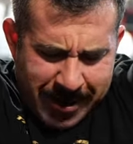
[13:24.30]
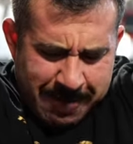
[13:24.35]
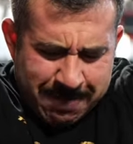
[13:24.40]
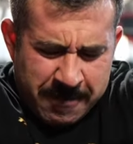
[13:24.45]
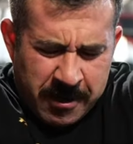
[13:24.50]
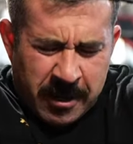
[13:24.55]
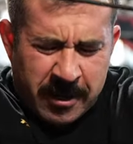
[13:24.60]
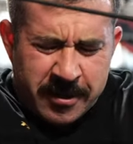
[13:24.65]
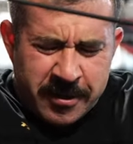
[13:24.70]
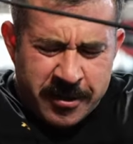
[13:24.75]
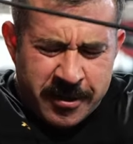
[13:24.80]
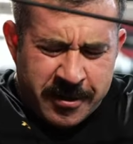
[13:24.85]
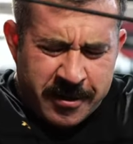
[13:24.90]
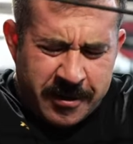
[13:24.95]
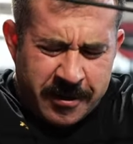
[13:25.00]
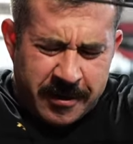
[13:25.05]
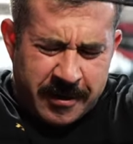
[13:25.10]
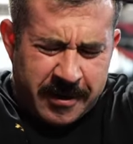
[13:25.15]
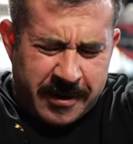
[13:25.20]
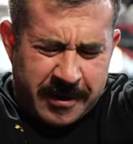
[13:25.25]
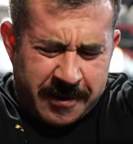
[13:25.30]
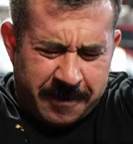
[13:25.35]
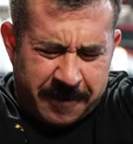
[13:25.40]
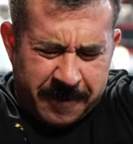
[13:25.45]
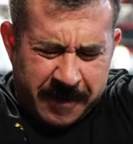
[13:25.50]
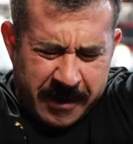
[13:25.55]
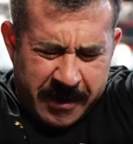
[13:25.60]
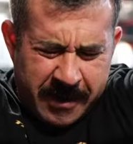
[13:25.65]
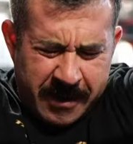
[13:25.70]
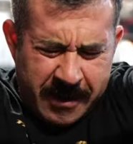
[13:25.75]
I'm not sure if
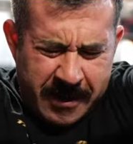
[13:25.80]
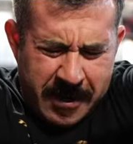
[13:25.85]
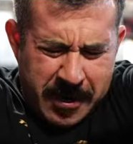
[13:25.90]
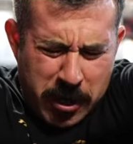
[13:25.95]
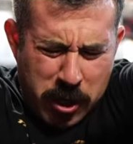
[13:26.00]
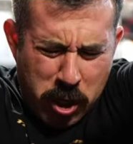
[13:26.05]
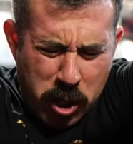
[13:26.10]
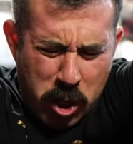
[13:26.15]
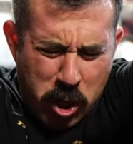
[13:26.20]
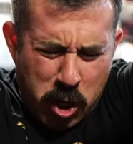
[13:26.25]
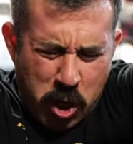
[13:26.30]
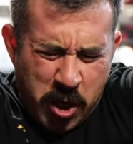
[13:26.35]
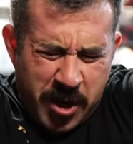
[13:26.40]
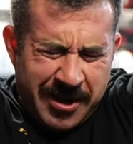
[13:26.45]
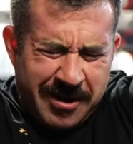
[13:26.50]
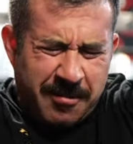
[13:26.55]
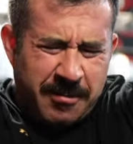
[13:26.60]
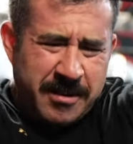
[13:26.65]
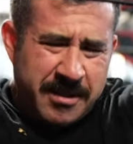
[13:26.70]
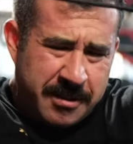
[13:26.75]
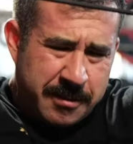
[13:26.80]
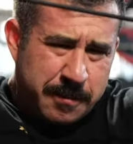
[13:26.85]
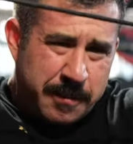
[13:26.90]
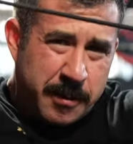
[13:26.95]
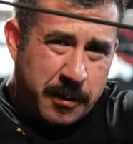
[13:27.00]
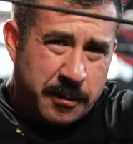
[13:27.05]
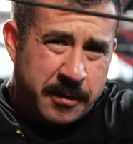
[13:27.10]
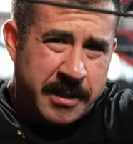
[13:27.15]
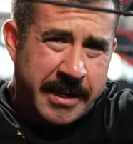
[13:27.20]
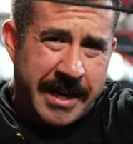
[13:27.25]
is
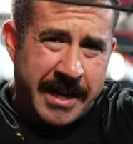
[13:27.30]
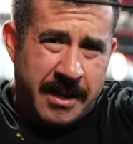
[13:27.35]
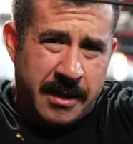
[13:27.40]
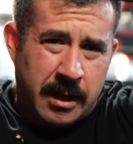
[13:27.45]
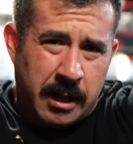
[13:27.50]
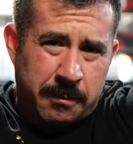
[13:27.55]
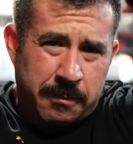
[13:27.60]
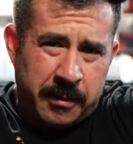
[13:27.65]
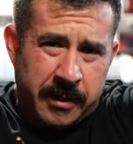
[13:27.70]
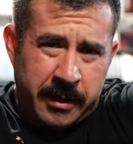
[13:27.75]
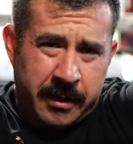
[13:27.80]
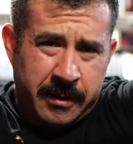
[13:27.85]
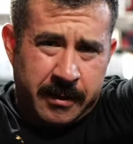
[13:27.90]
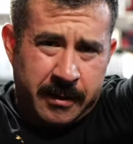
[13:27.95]
supposed to end up like